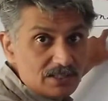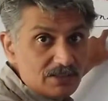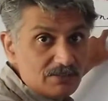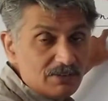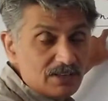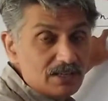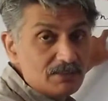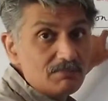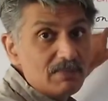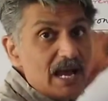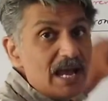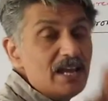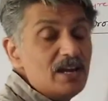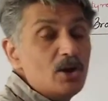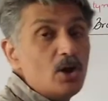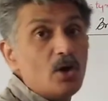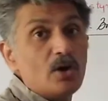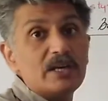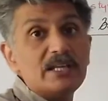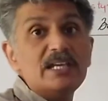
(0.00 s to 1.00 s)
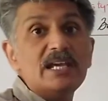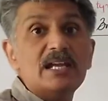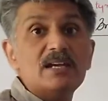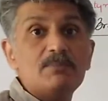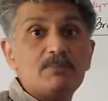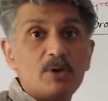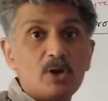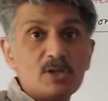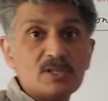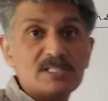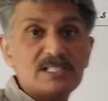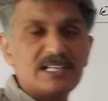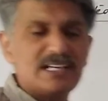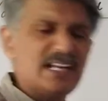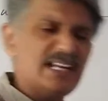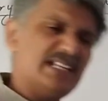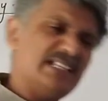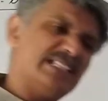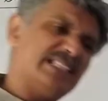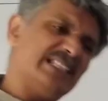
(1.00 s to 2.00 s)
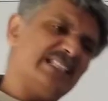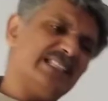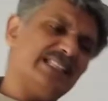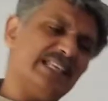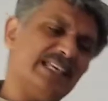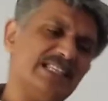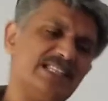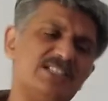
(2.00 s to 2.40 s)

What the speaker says: given by Lowry and Bronsted, and they